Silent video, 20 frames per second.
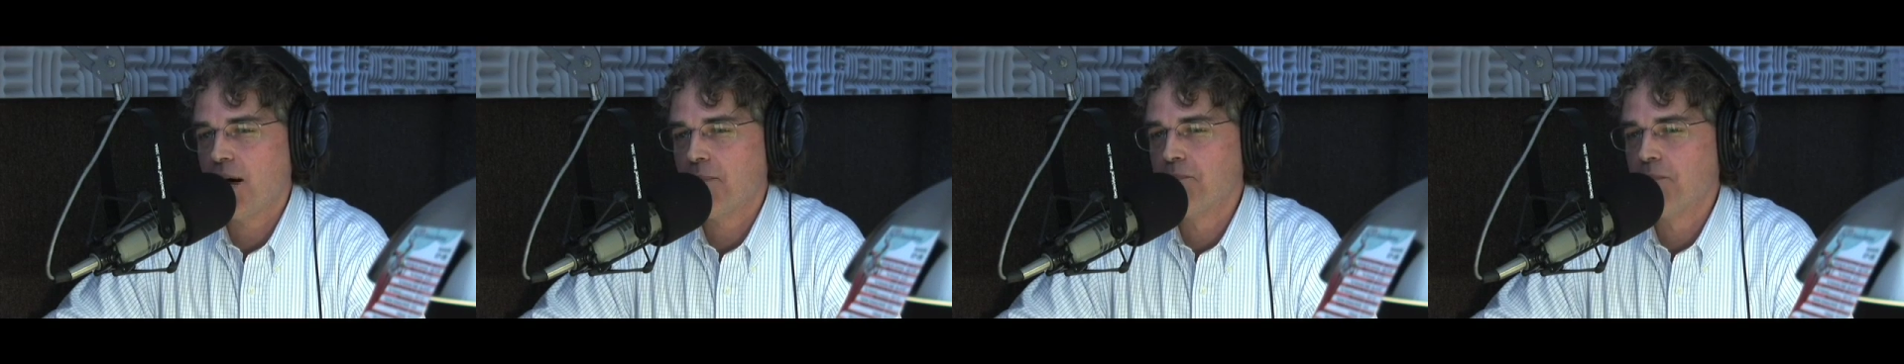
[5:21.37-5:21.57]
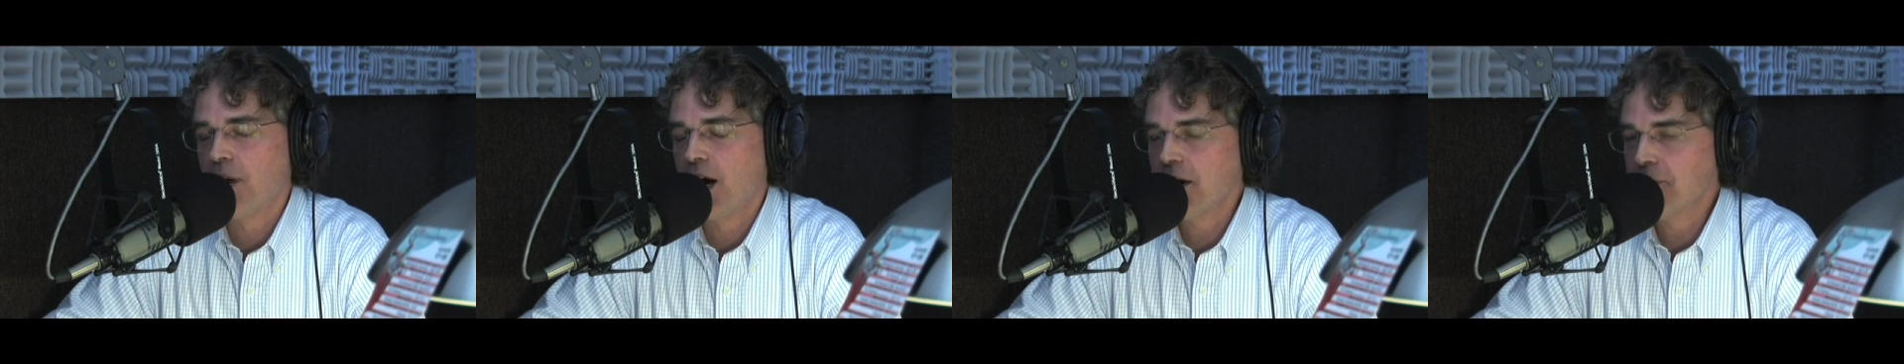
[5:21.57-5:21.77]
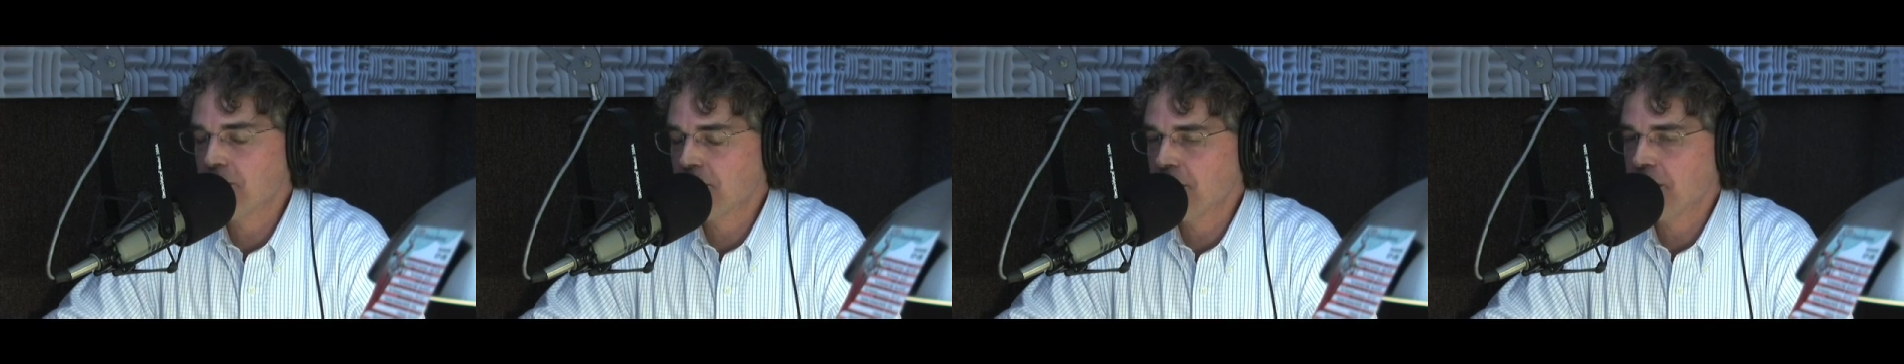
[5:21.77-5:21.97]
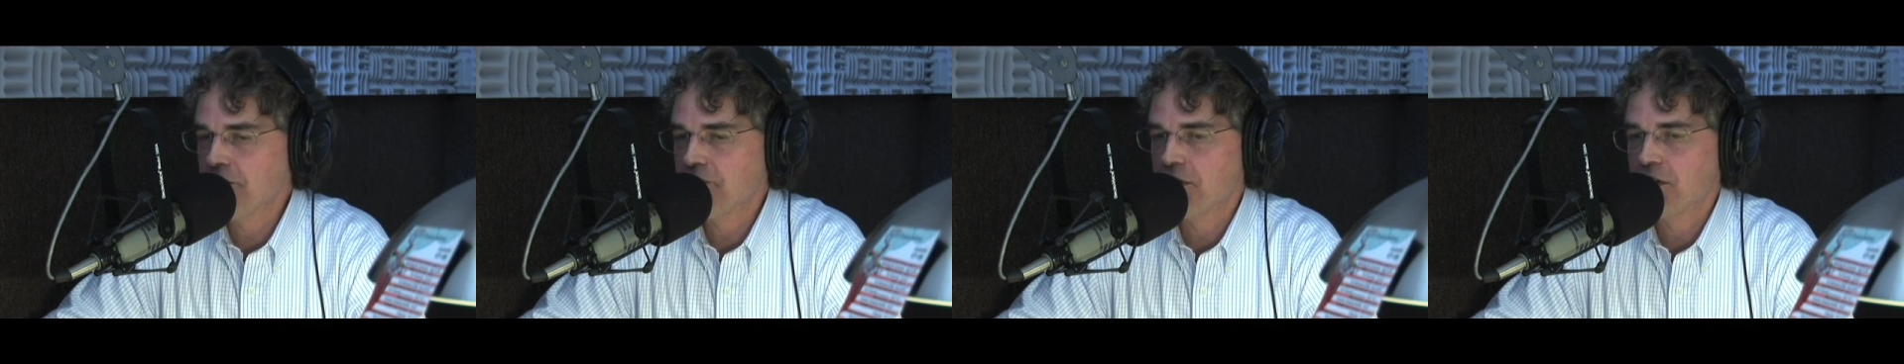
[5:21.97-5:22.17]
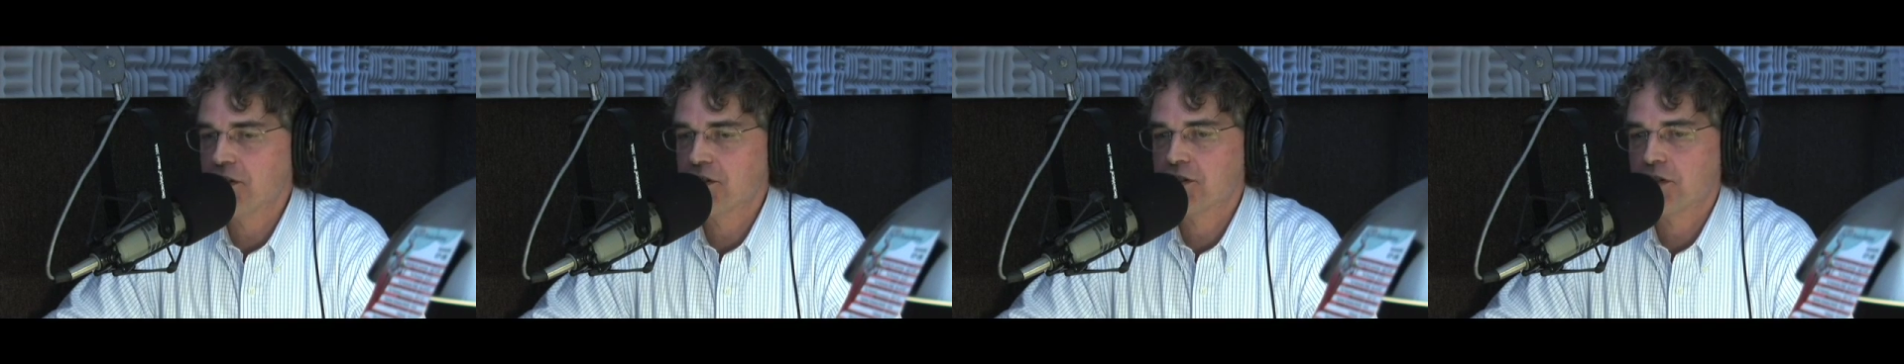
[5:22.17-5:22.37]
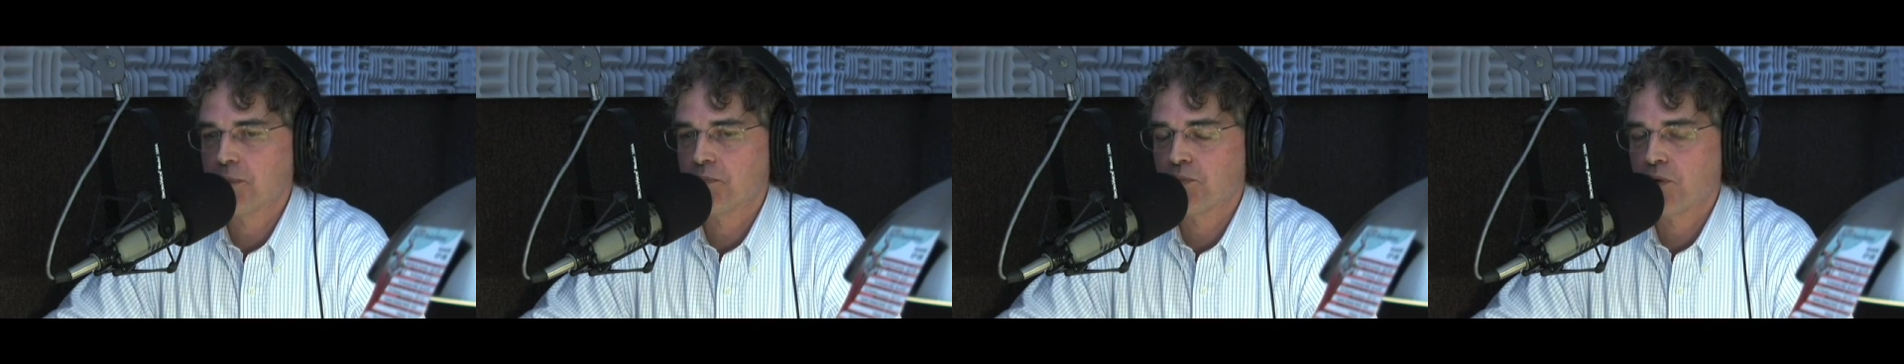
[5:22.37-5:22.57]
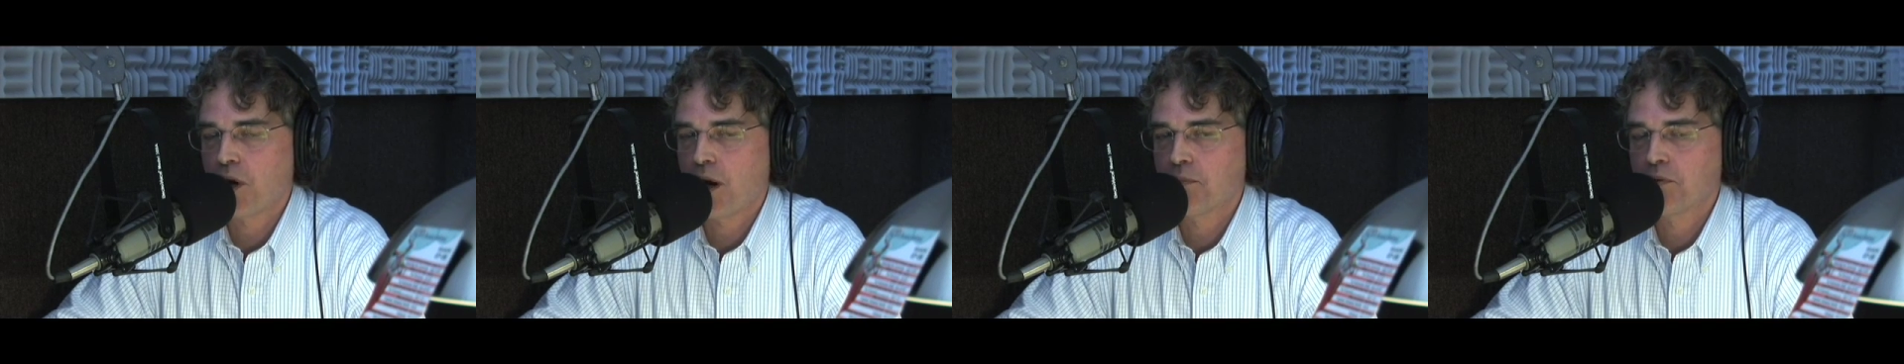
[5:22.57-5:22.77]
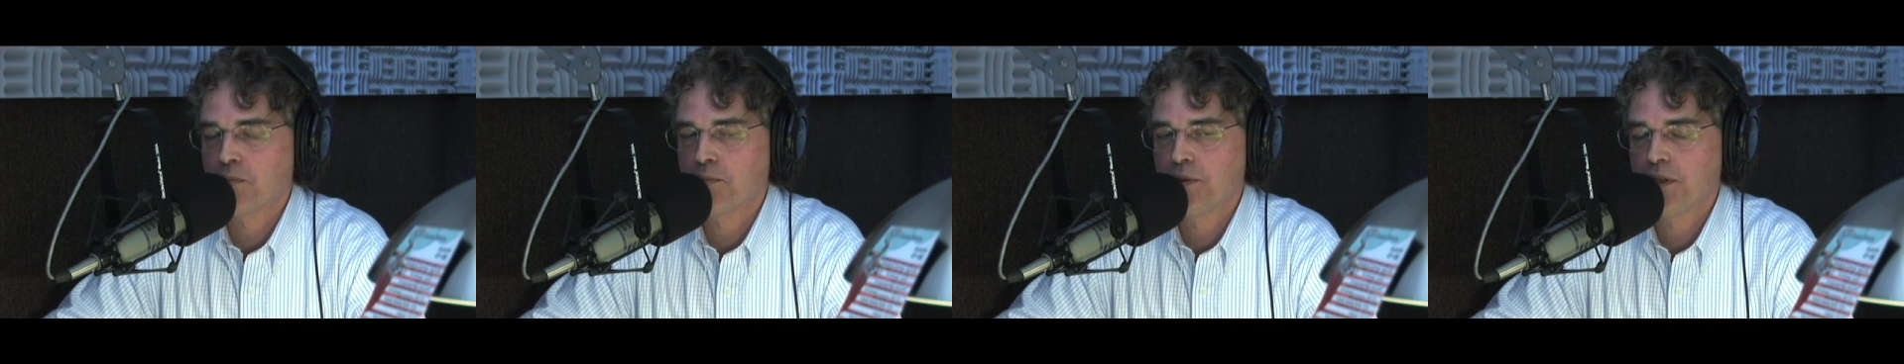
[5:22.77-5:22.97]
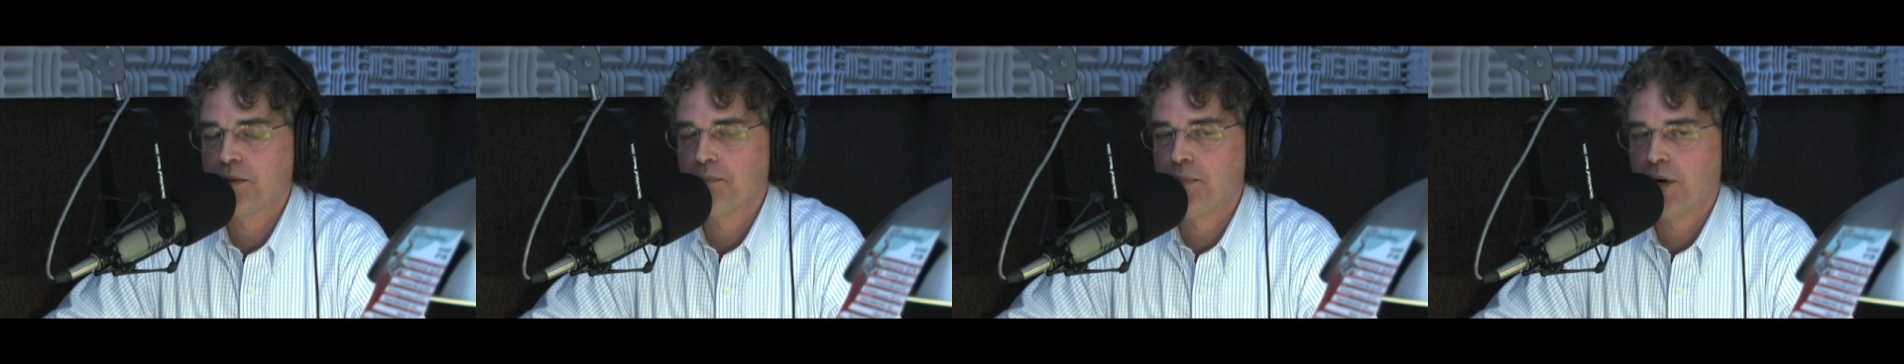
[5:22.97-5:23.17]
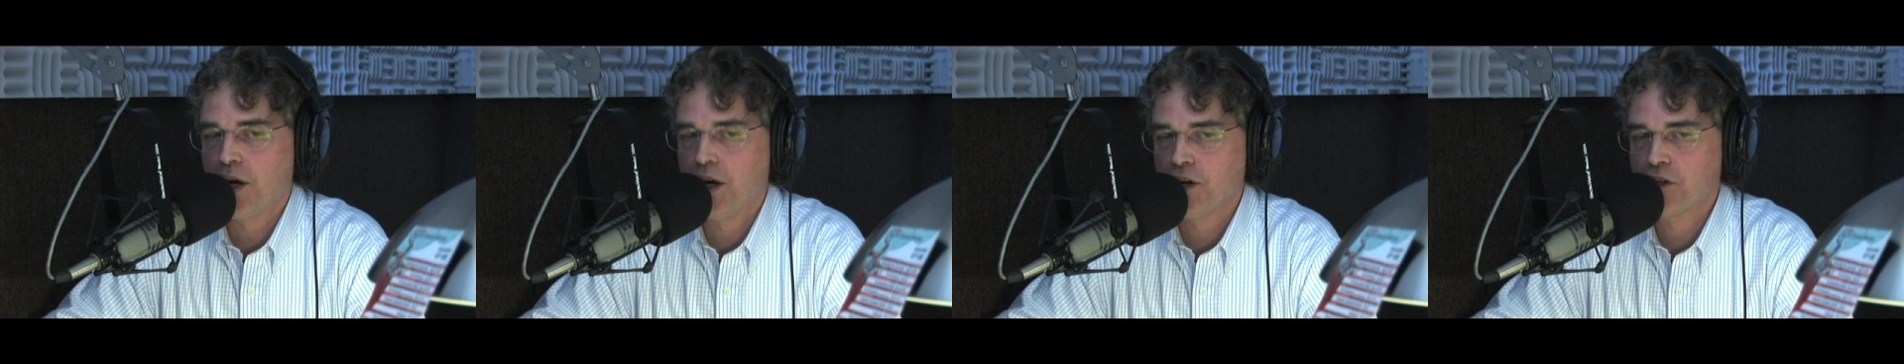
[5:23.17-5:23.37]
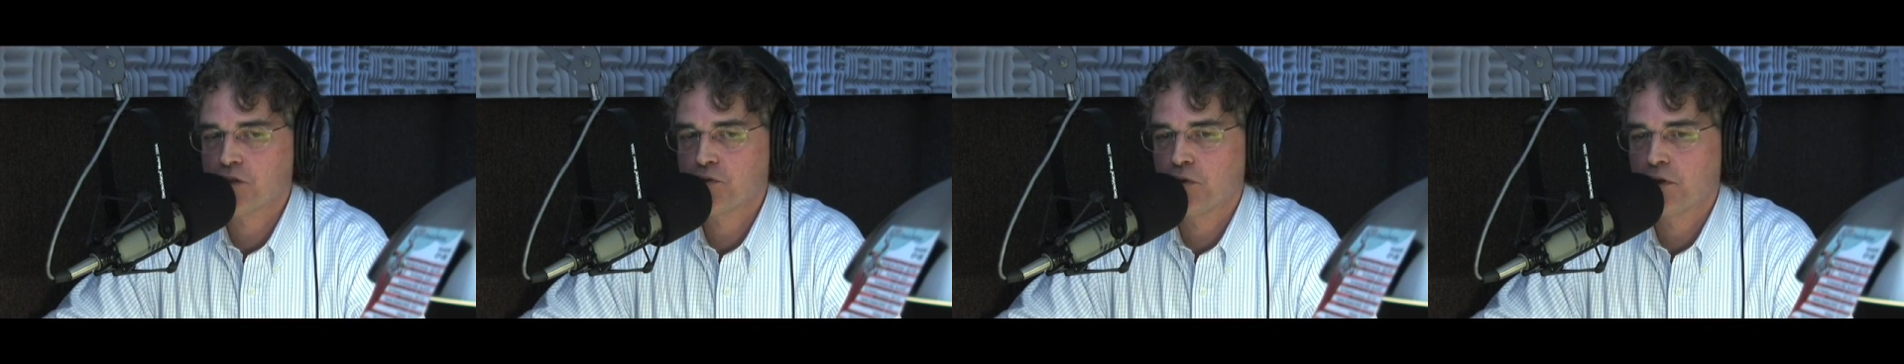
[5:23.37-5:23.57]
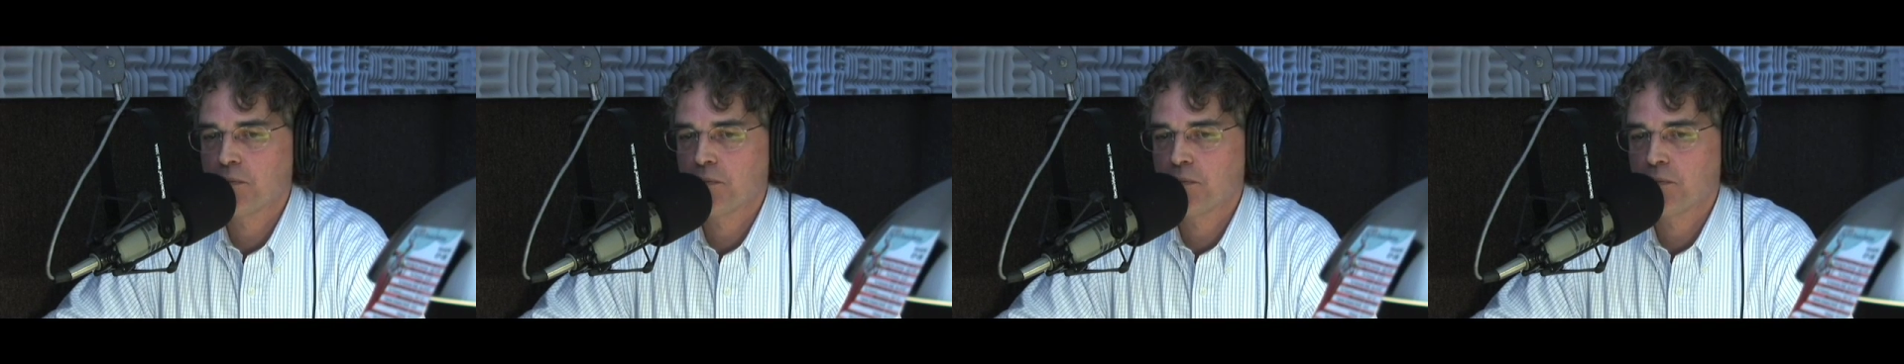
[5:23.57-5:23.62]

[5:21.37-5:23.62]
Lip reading: My belief is that probably Boggs